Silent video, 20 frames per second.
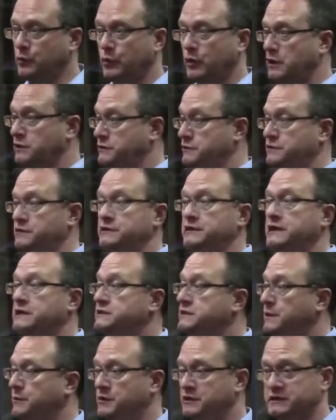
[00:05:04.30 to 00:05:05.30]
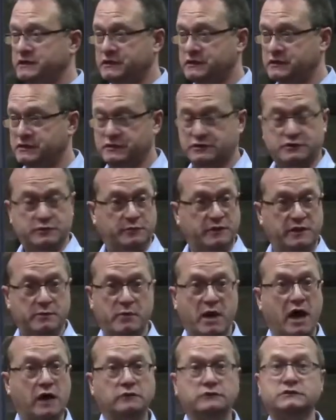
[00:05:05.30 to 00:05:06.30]
what the exhibit is to be
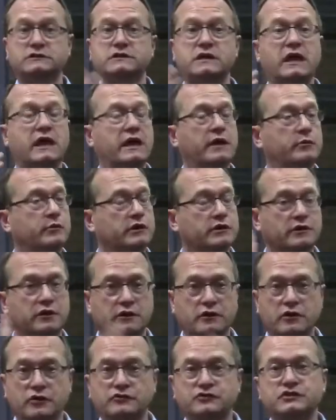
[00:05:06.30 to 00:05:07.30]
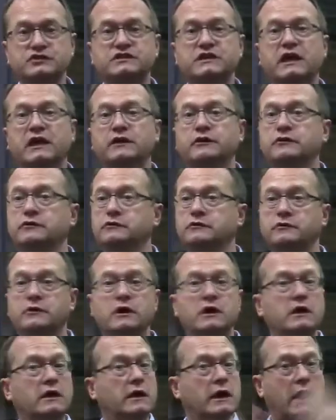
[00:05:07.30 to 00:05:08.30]
about, and we're not going to tell you
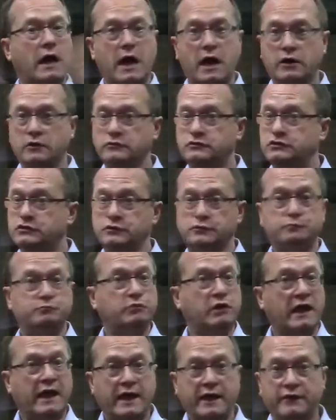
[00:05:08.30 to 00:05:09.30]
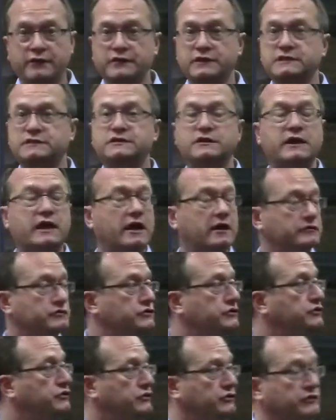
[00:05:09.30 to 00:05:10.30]
how to plan this and how
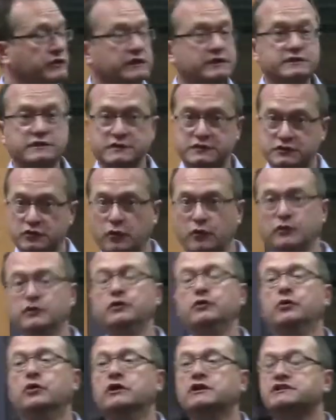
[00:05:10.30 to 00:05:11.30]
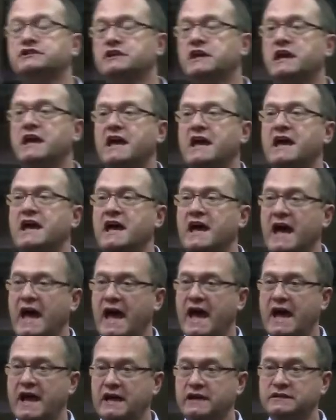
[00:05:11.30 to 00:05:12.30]
to do this. It's all yours.
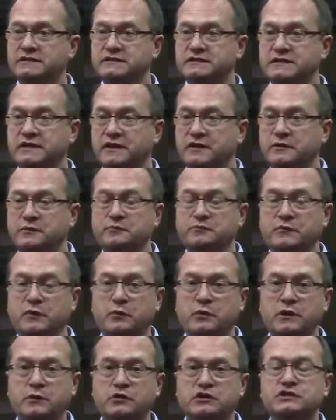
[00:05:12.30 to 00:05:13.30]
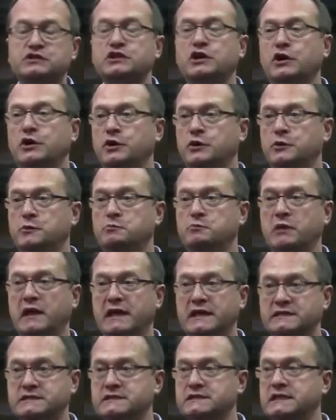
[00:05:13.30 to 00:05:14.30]
And um, we were so
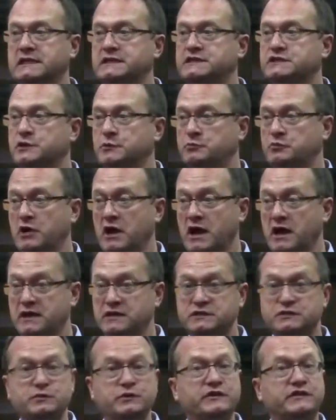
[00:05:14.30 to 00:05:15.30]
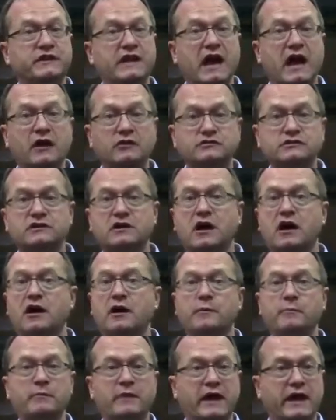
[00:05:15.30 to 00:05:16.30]
pleasantly surprised with the
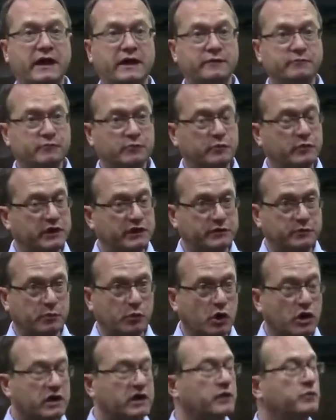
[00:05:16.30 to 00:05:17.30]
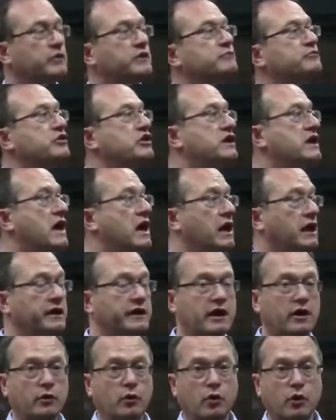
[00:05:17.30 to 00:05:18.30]
outcome and with working with Brielle and
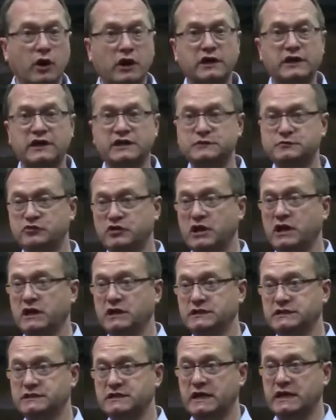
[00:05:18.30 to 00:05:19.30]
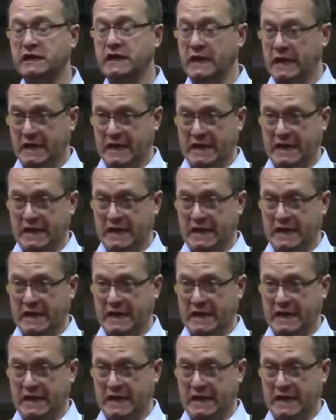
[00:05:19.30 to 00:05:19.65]
how organized Brielle is. And